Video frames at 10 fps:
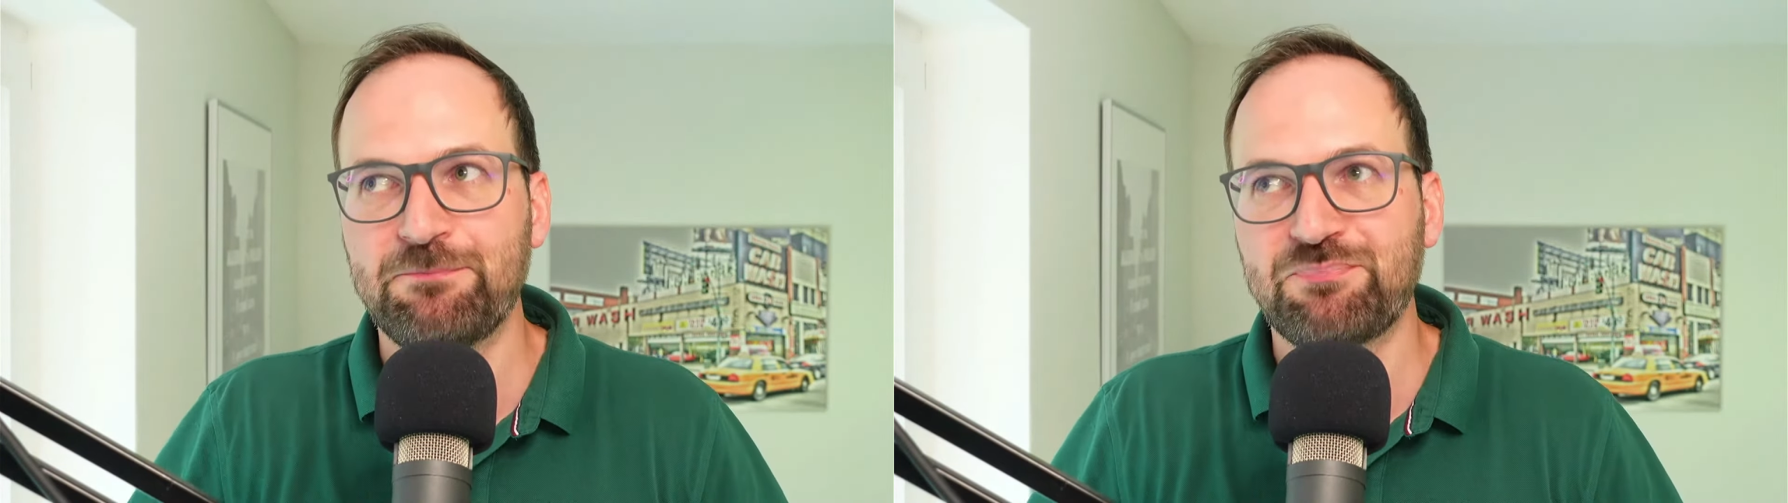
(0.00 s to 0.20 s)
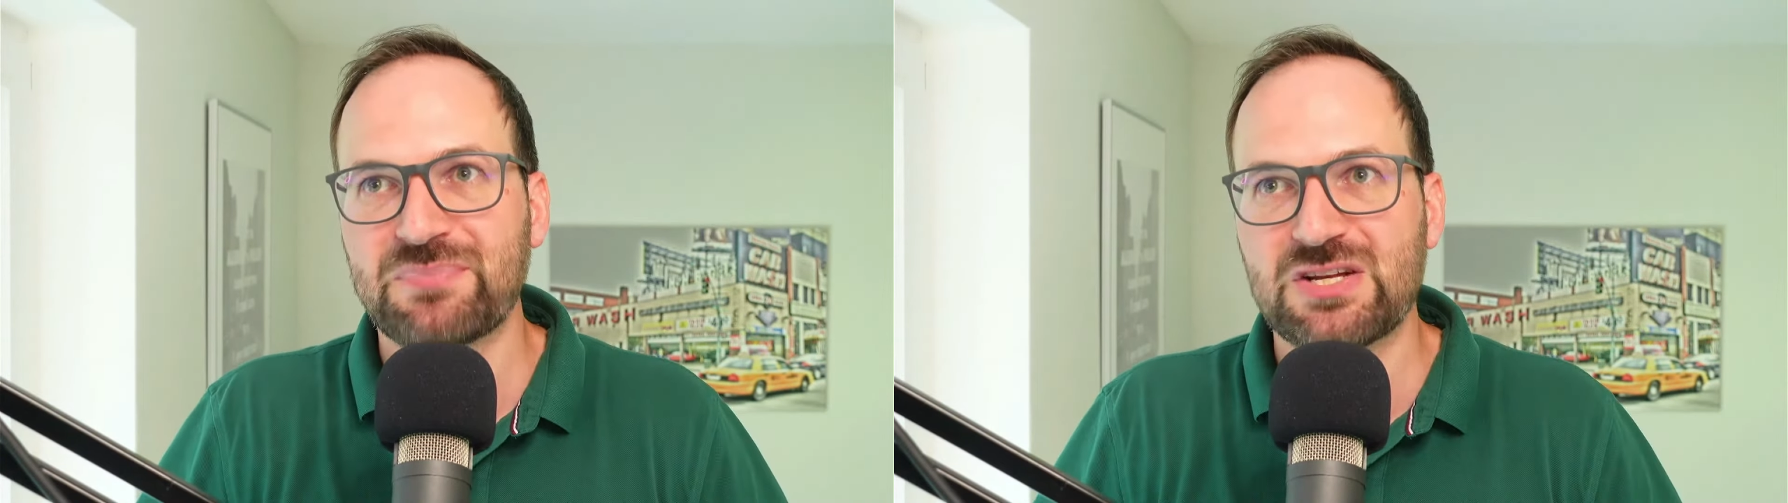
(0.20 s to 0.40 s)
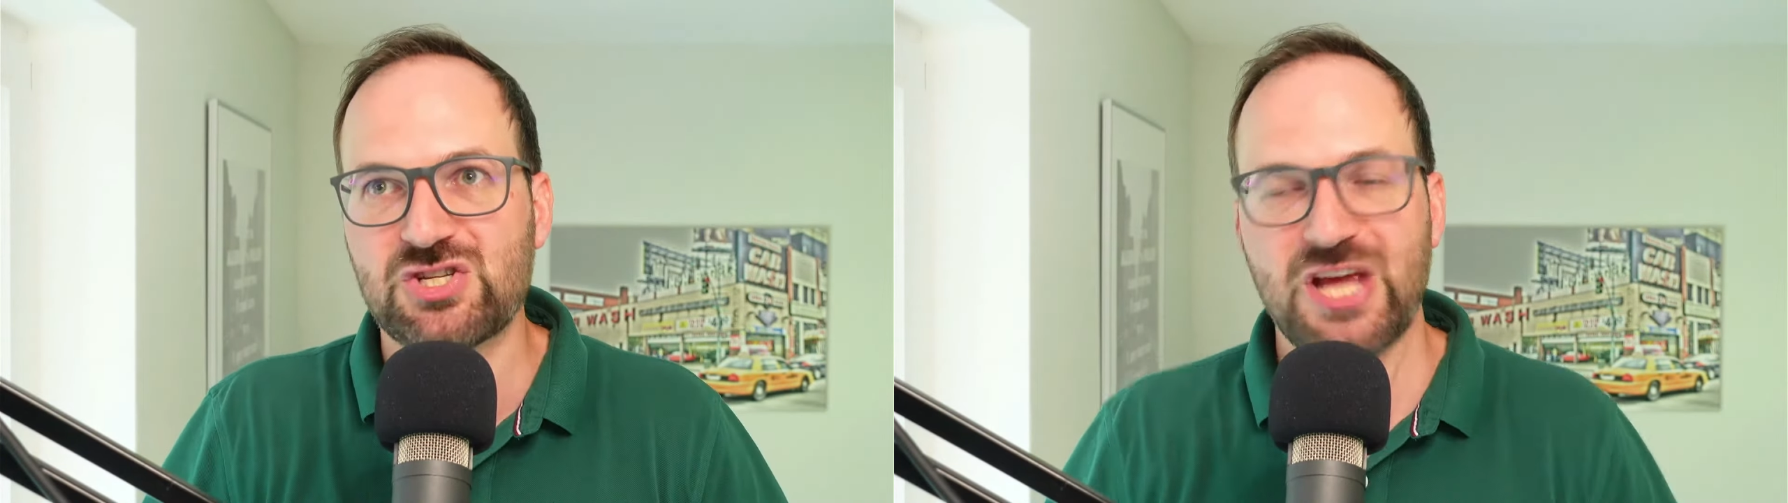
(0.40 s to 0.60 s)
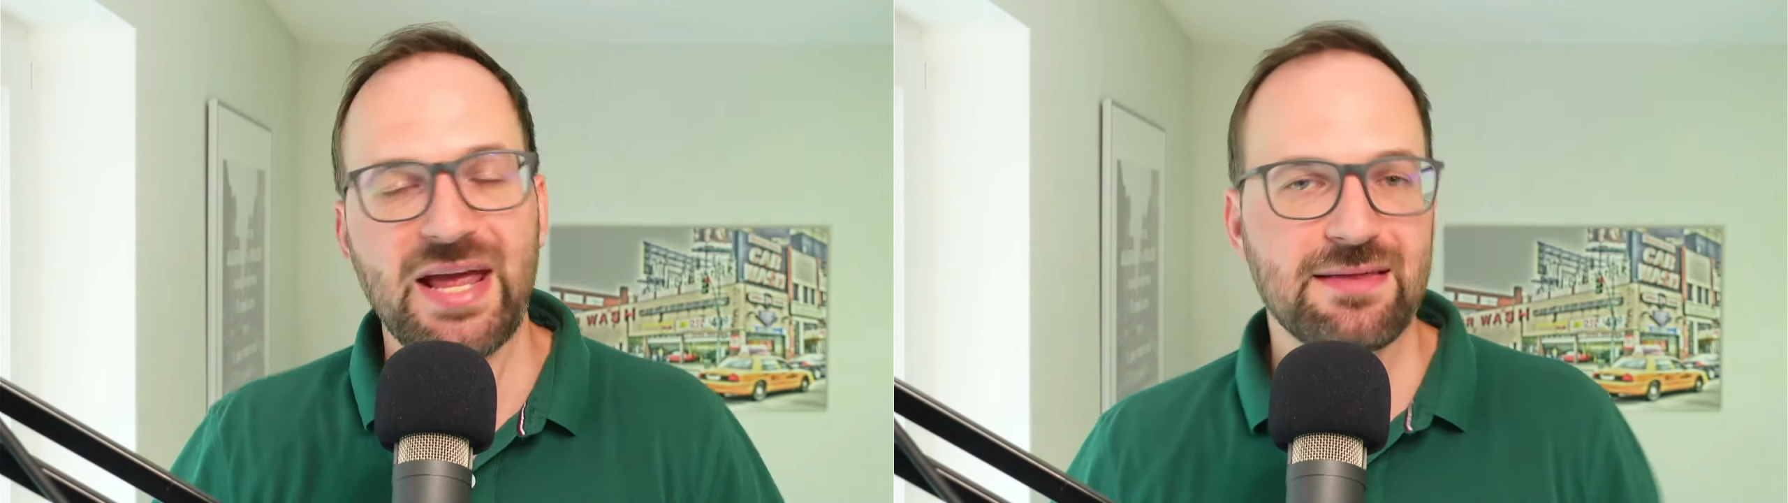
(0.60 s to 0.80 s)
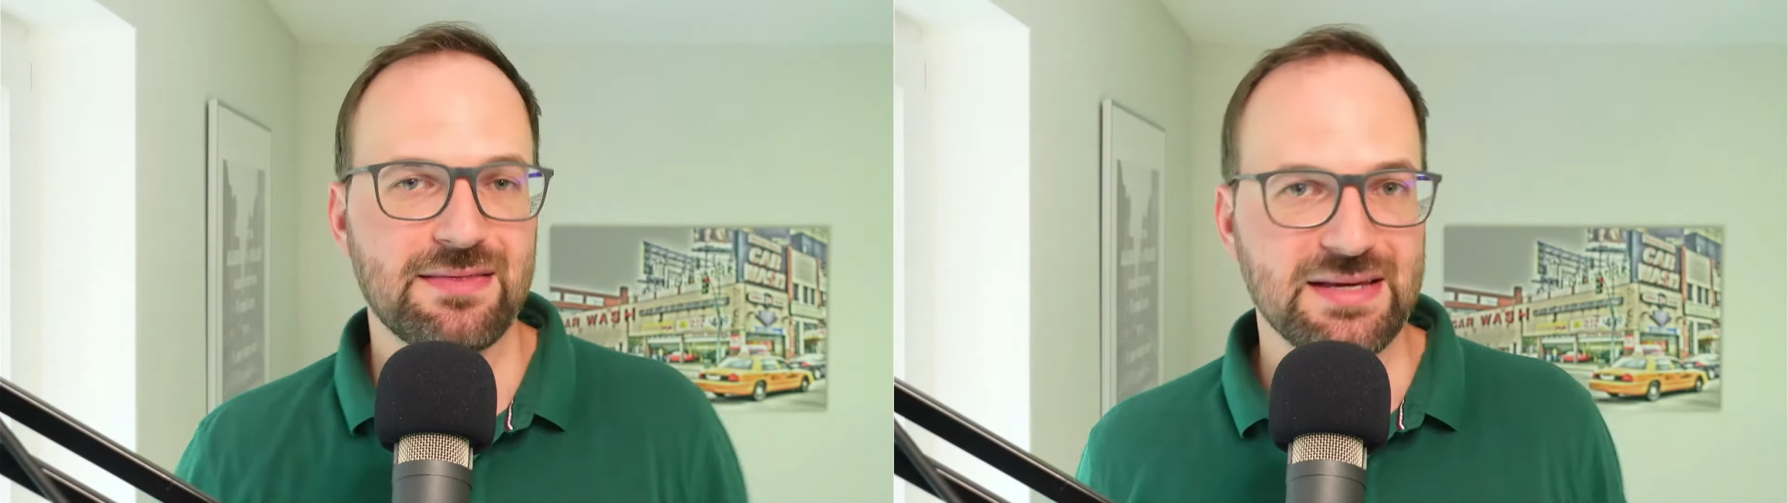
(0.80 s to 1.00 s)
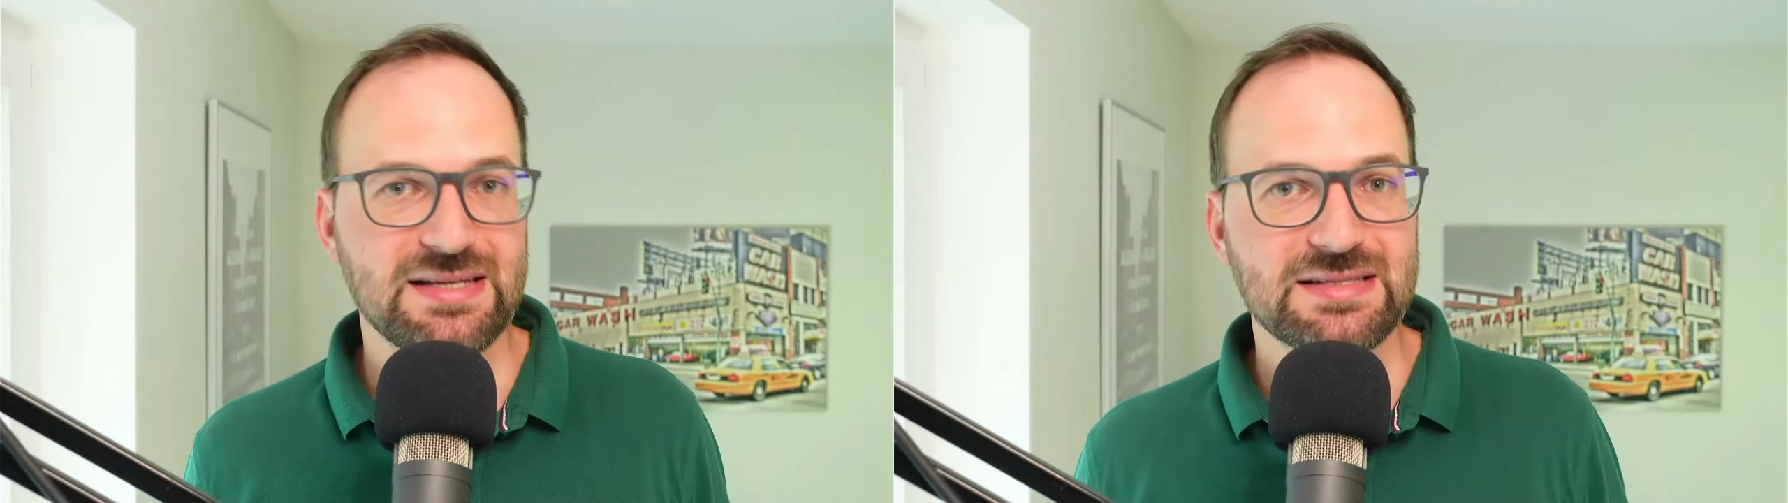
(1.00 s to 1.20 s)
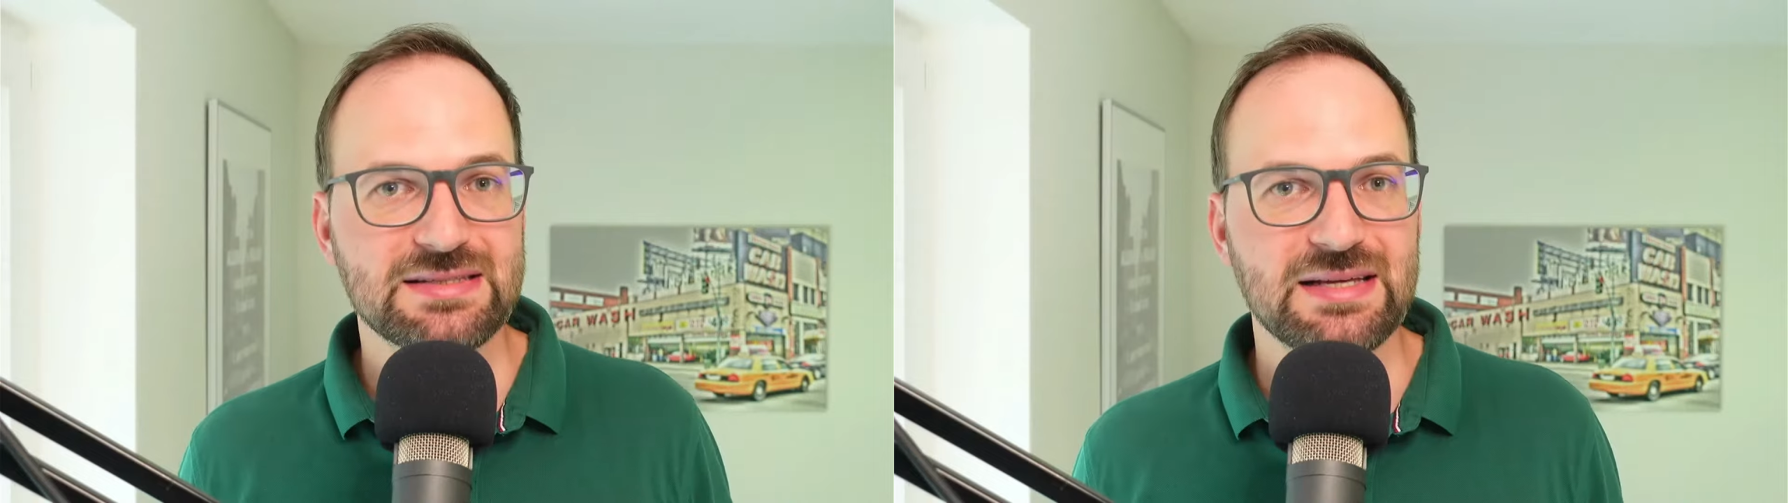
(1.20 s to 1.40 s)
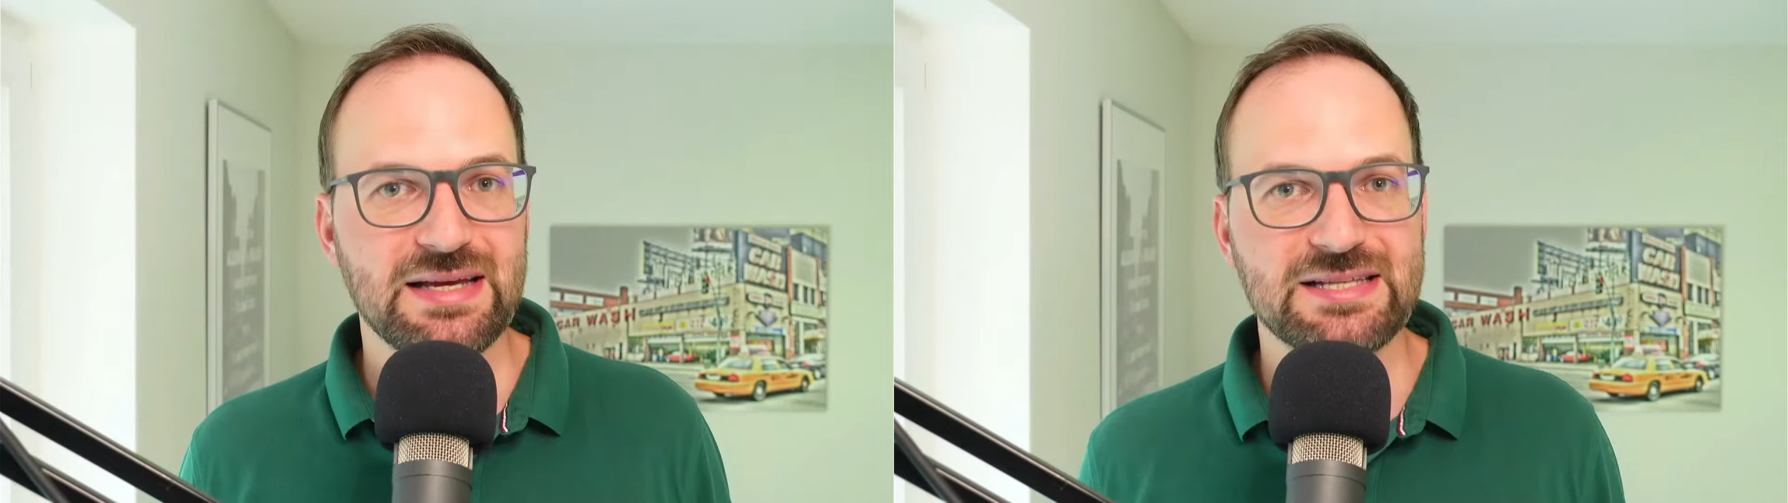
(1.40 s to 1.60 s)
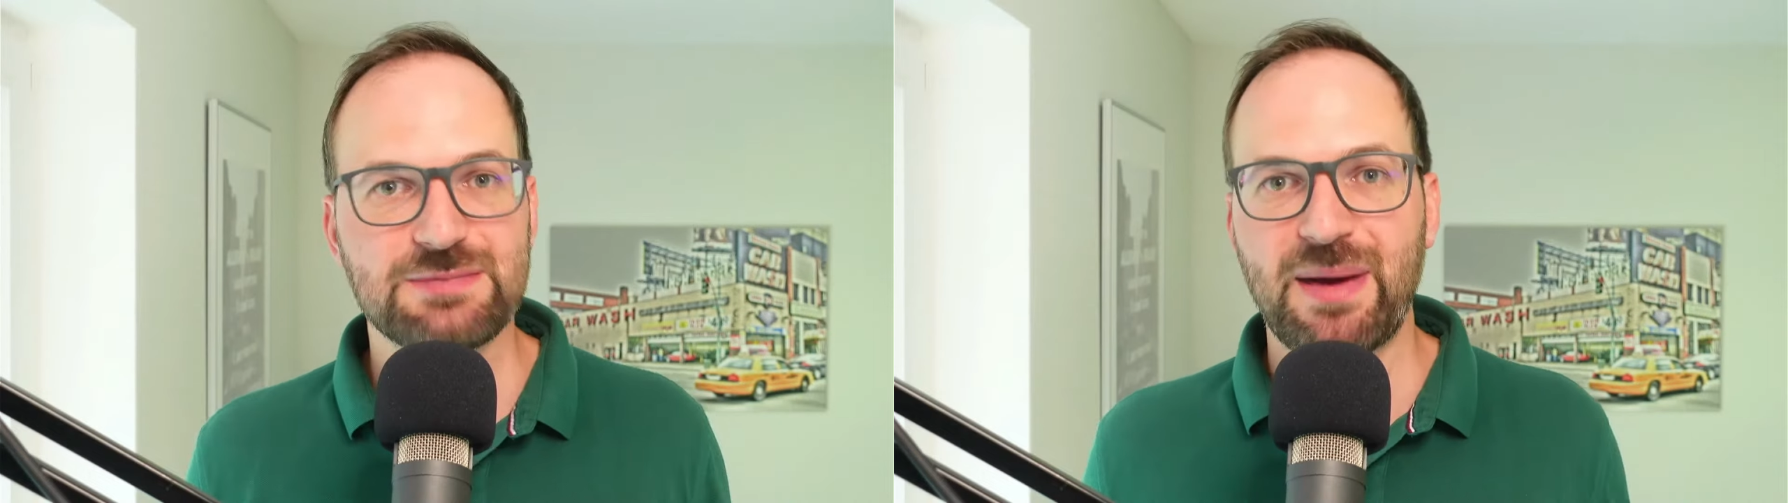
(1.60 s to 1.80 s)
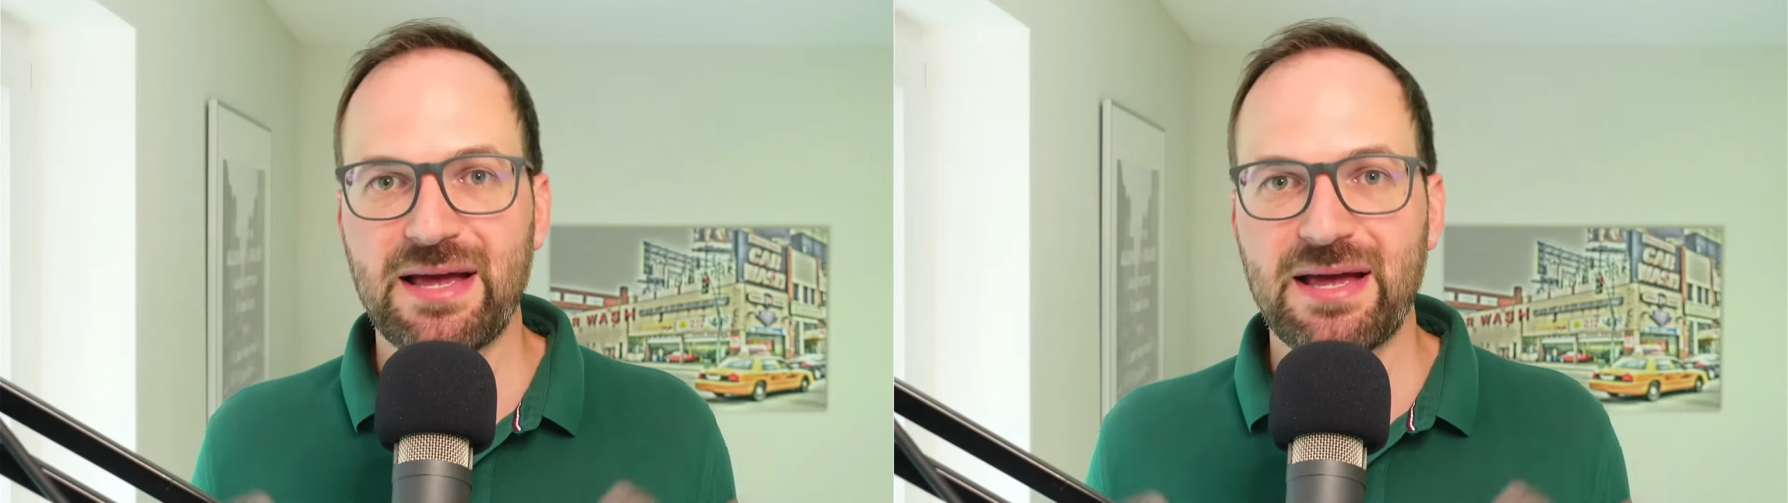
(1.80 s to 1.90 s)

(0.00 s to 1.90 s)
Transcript: check this is by